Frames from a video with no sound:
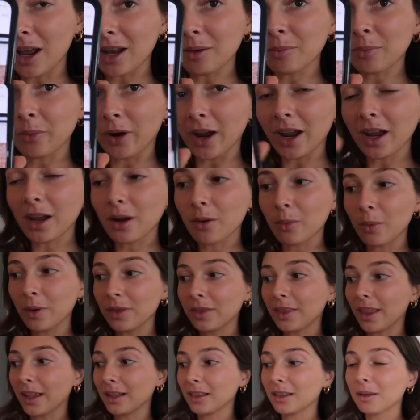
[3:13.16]
red brick
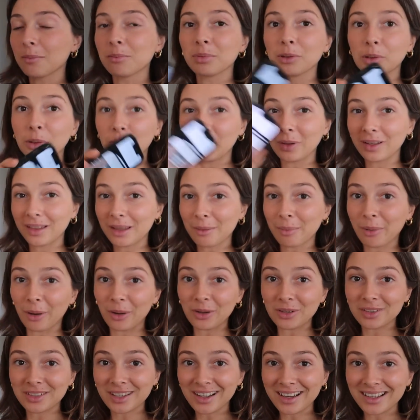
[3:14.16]
with like the blue in the
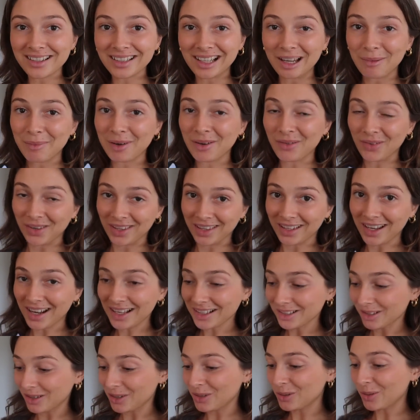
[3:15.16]
poster is going to be a really
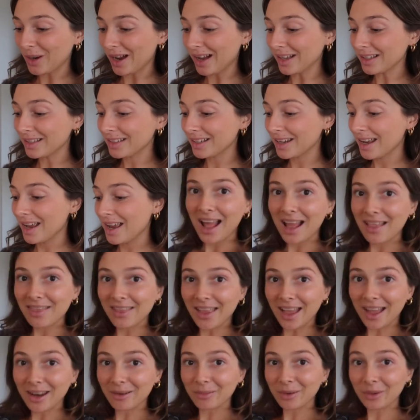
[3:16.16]
nice contrast.
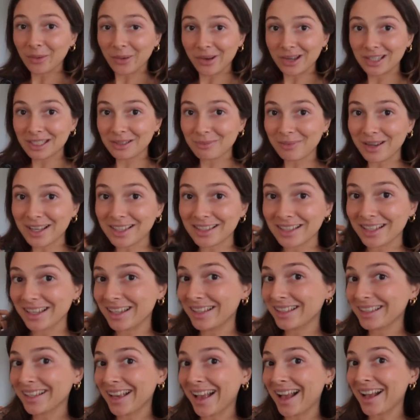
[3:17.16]
And then we're going to my
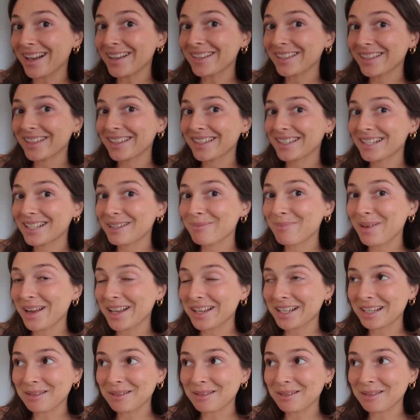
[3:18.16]
Zia's house to pick